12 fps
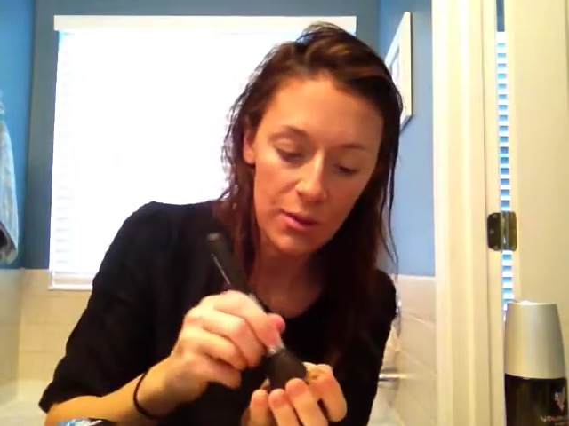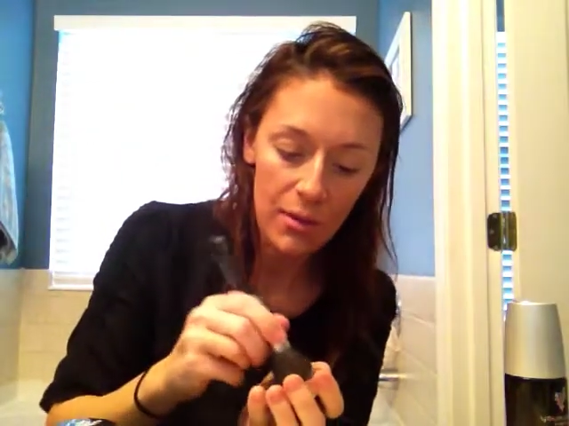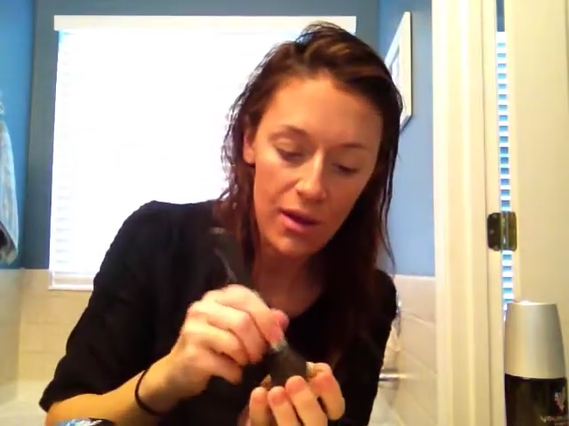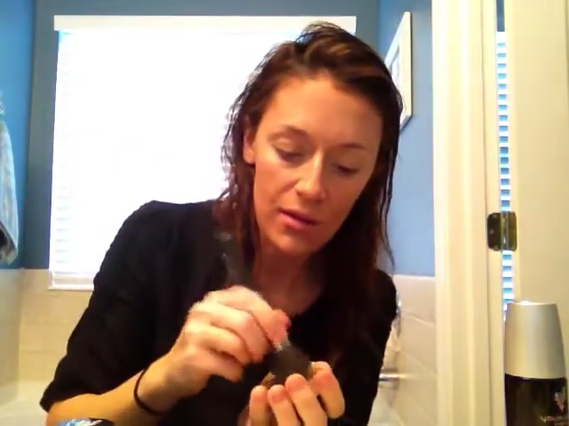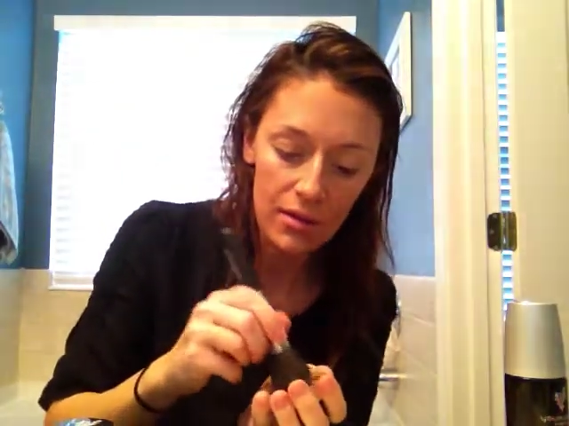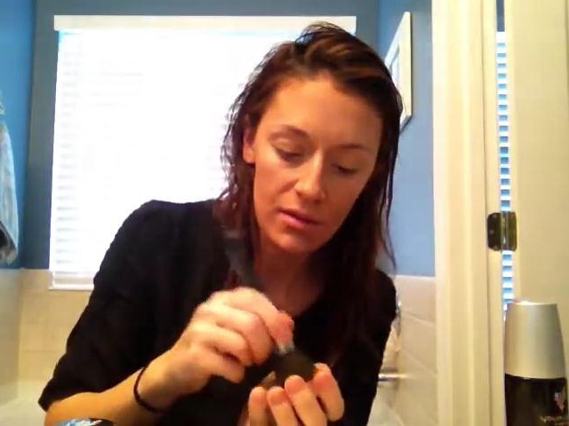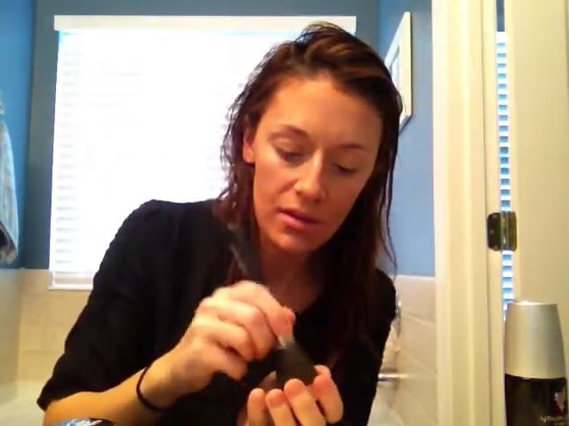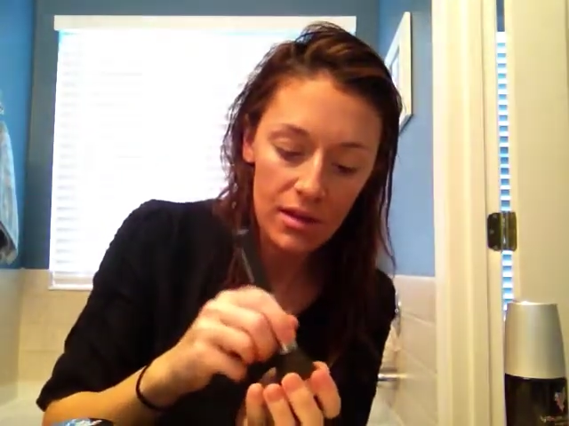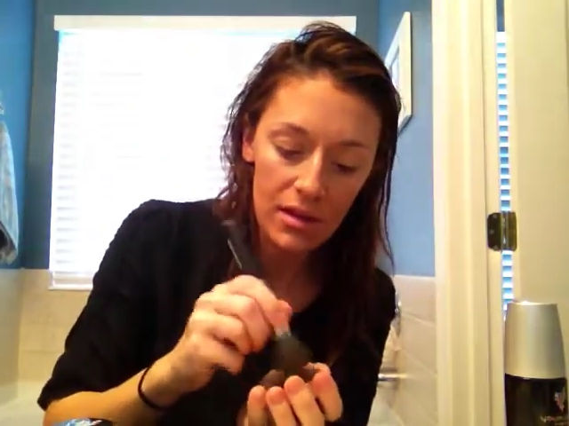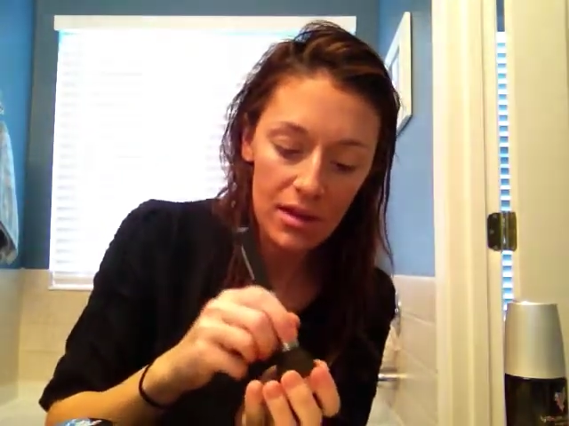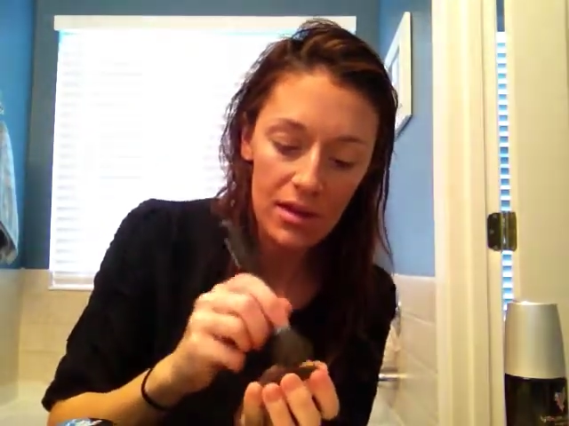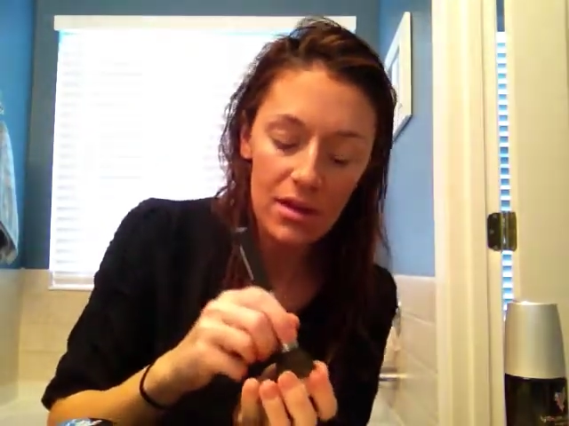well.
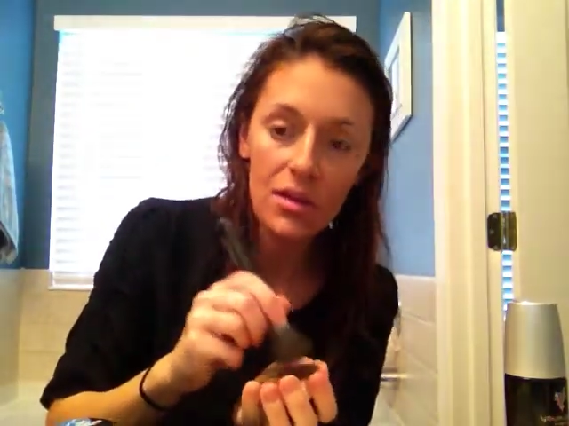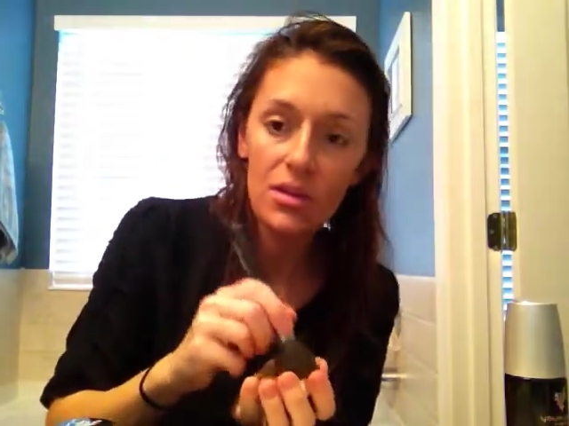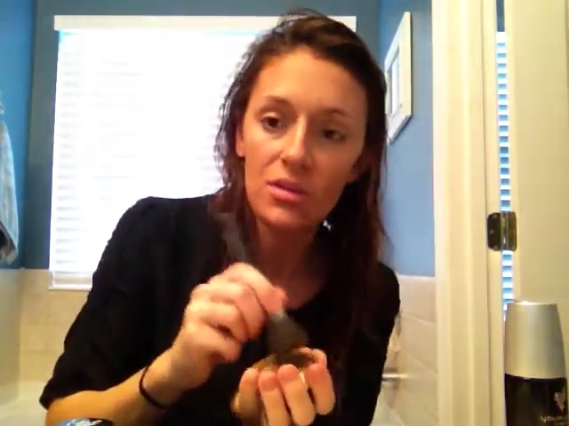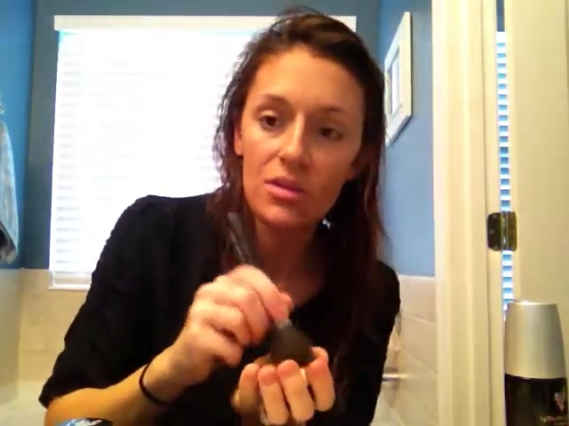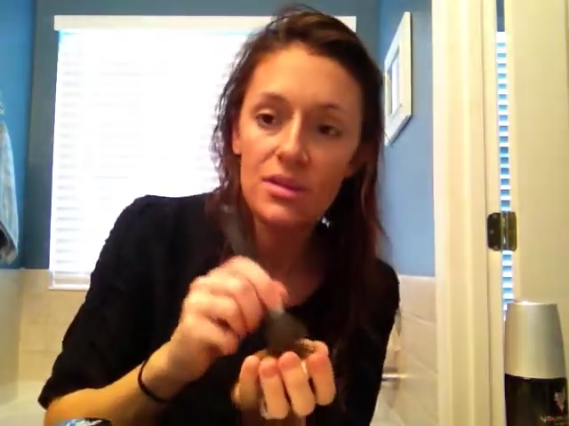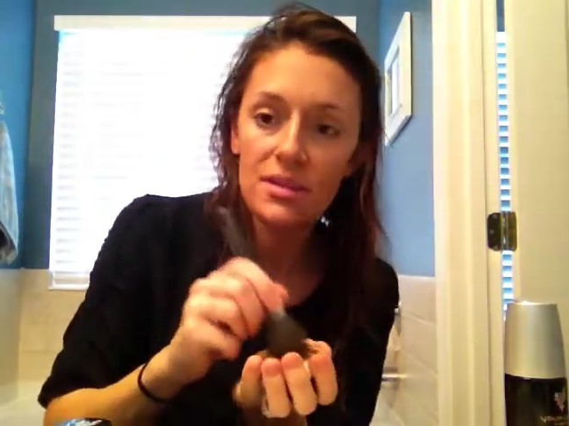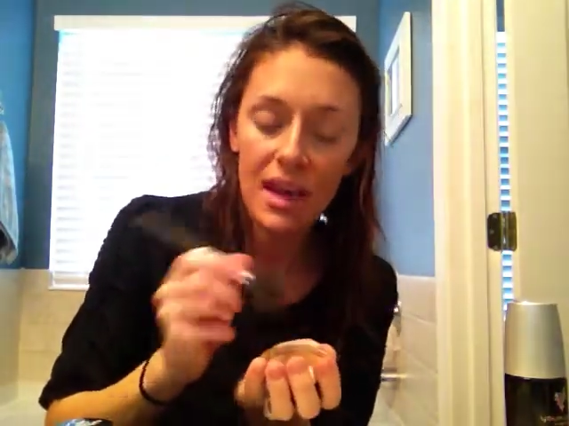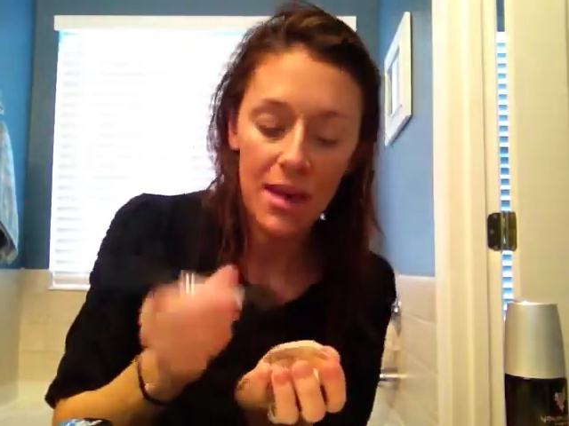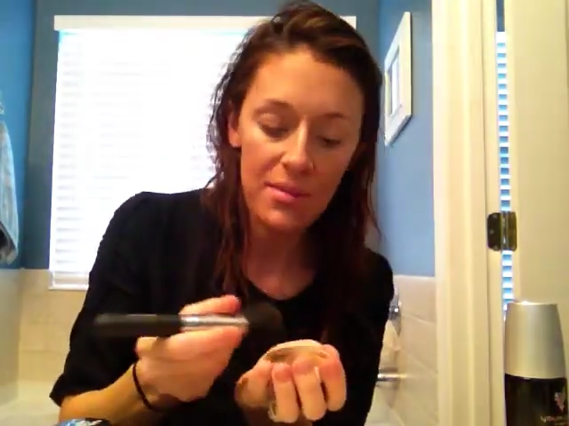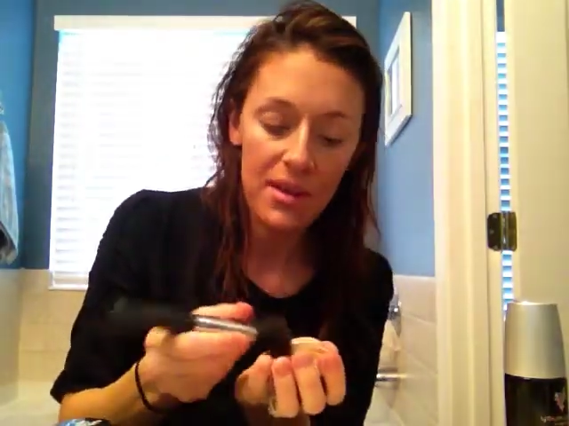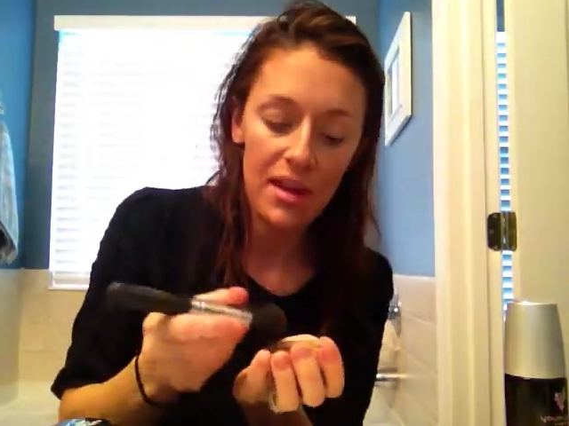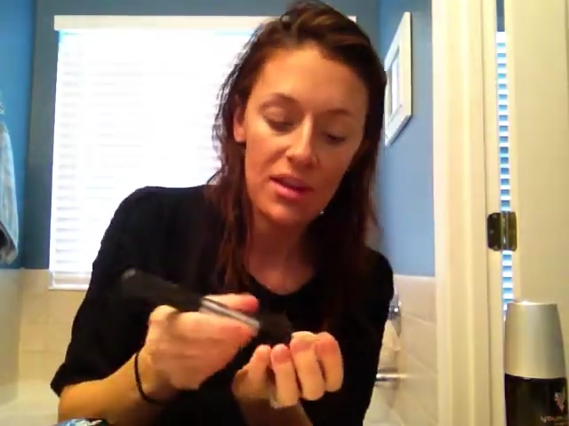Just
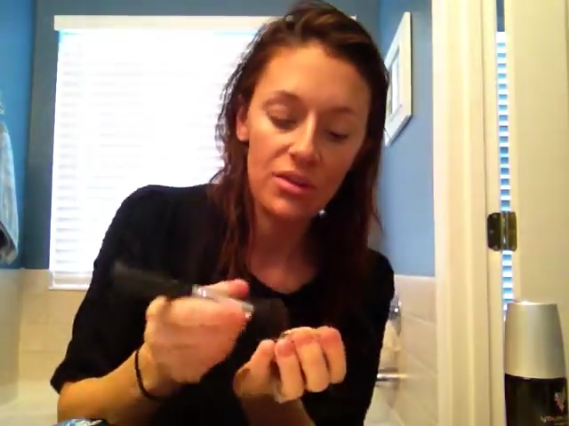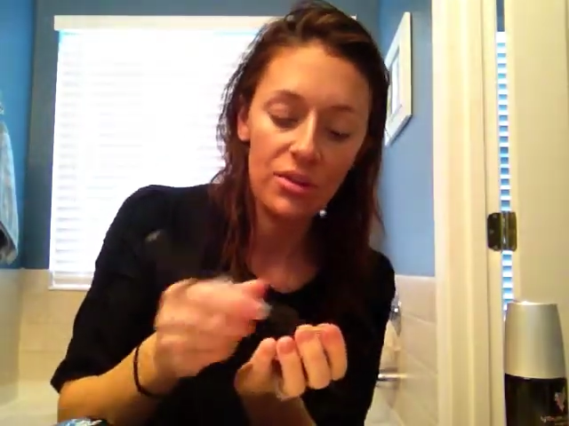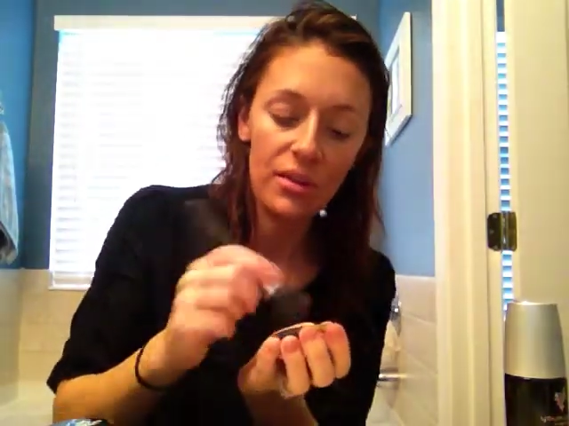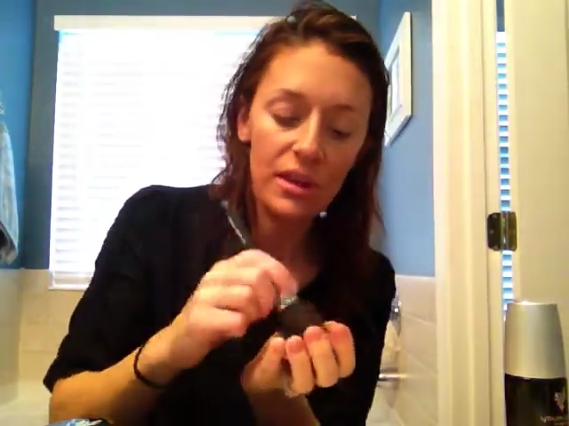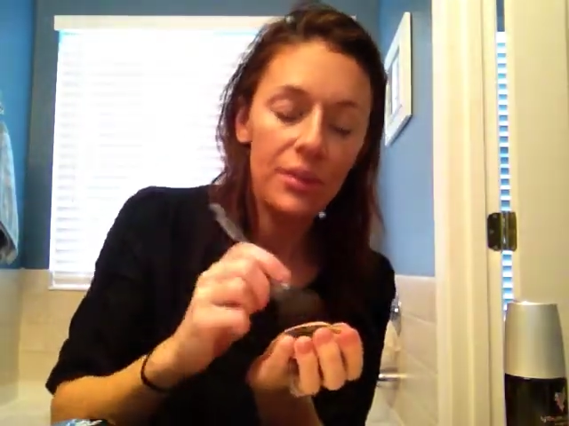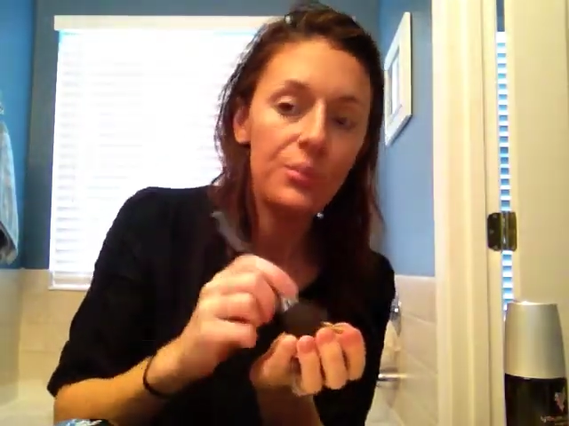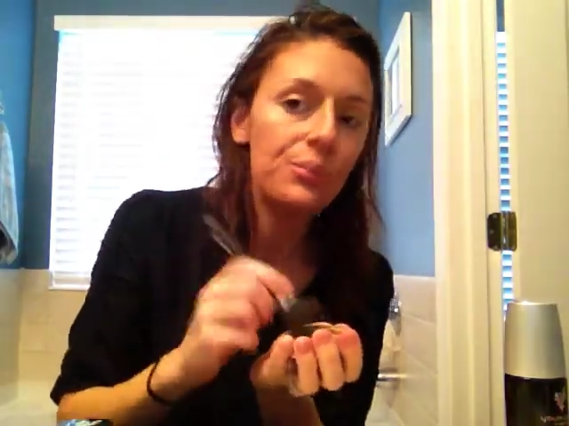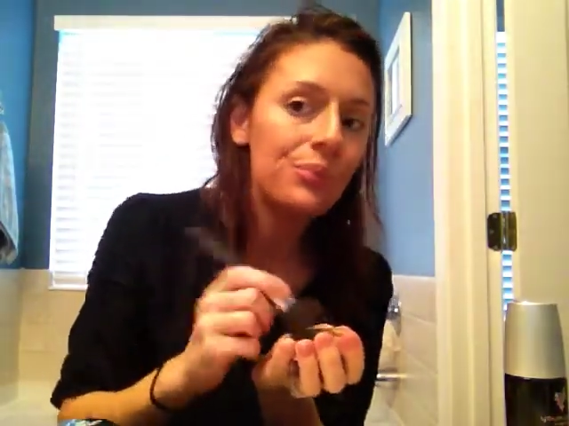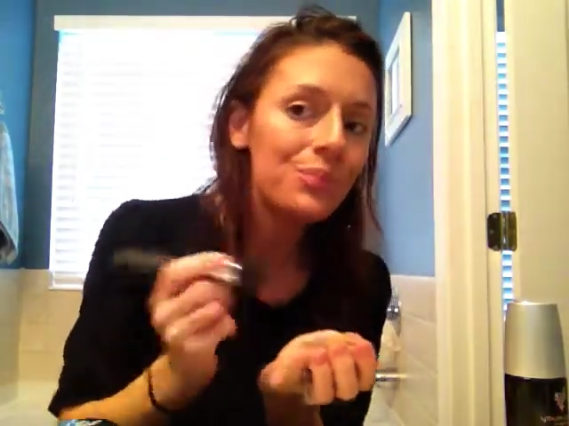tap that in your lid.